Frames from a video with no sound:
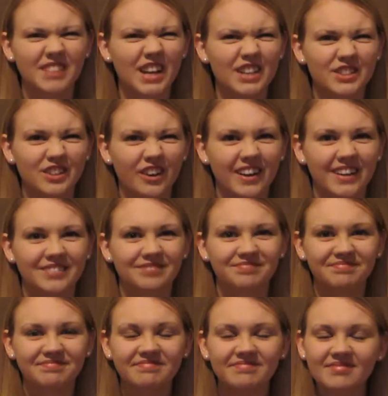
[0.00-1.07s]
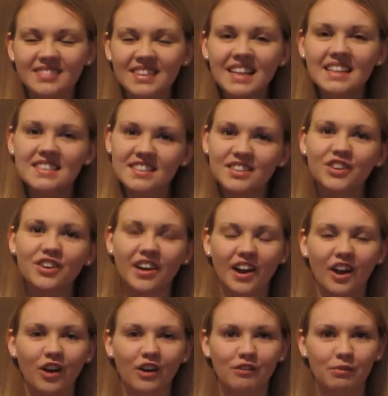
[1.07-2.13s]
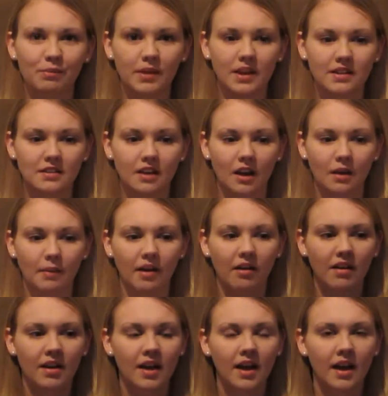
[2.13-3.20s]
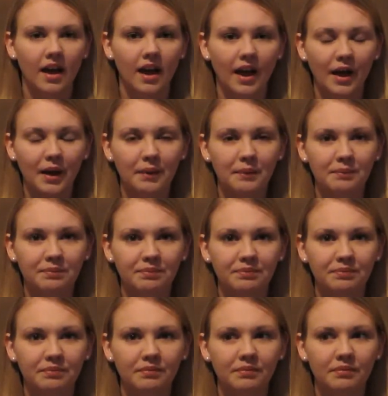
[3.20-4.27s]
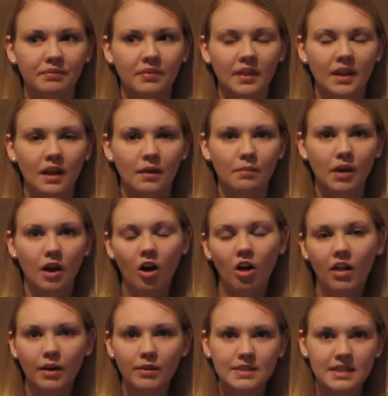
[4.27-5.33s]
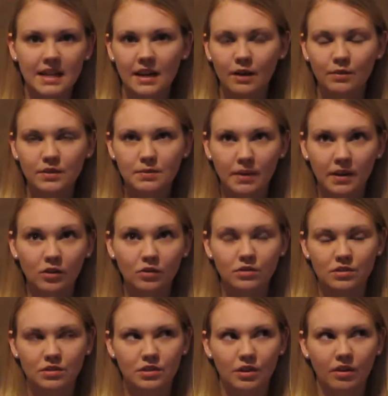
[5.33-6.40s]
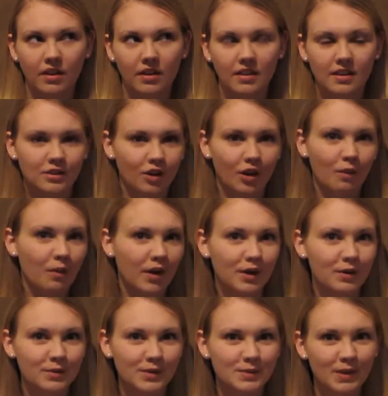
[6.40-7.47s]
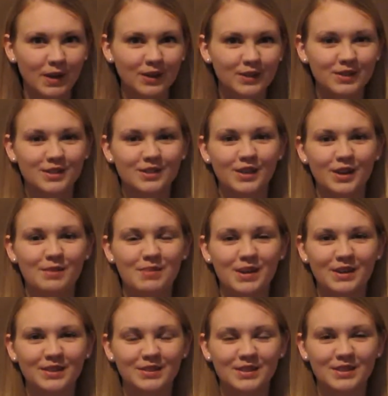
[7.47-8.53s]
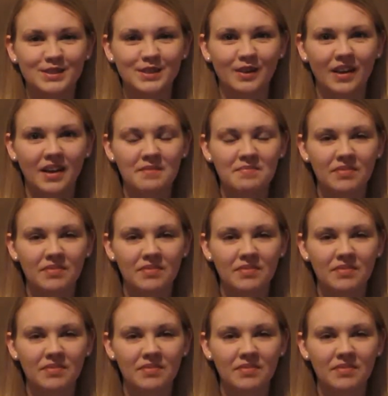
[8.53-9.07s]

Sorry. It's still kind of hard for me to talk about. Um, but all I was eating was pickles and soda. That's all I wanted was pickles and soda, pickles and soda.